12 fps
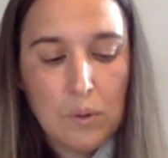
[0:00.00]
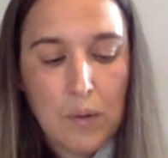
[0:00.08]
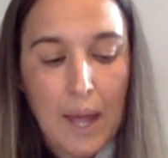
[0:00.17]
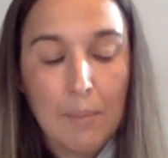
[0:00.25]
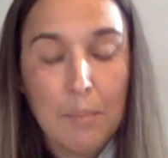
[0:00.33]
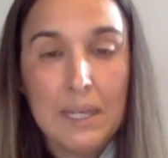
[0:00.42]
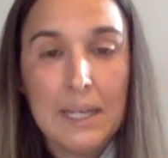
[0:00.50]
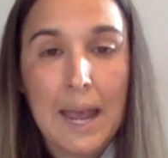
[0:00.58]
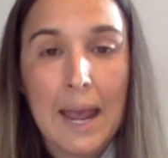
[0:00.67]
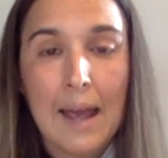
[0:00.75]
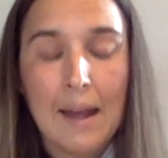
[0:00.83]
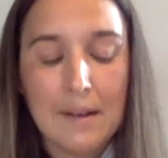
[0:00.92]
And
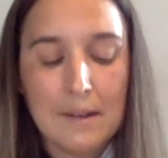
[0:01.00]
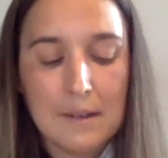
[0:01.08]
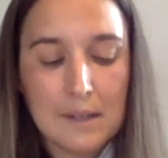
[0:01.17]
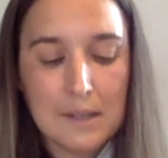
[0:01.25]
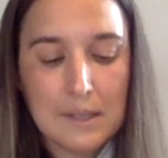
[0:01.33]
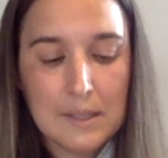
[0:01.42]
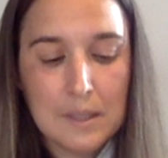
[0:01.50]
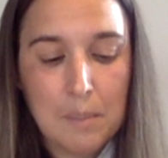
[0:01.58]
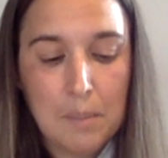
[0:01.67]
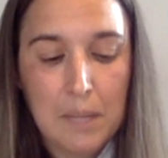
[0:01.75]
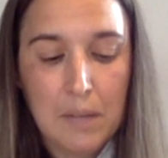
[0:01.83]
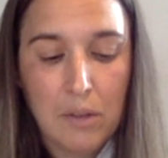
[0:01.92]
began to
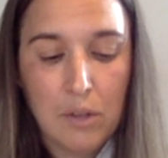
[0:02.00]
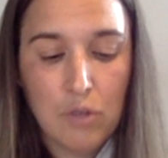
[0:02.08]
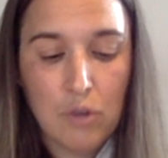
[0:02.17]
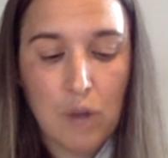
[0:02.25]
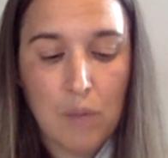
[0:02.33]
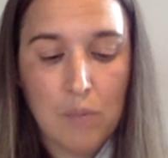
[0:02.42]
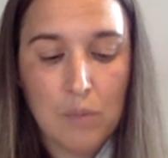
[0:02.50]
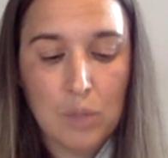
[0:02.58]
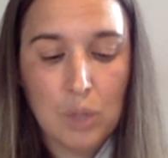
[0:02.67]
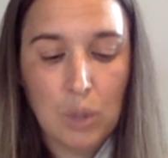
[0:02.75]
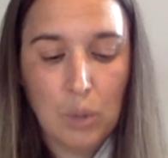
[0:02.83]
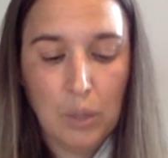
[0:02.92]
beat the drum
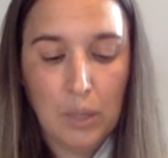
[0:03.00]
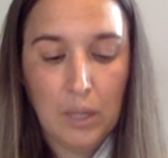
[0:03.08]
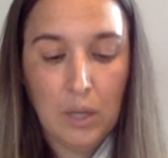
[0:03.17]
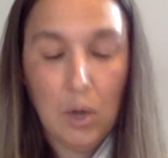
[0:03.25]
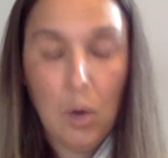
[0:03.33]
slowly,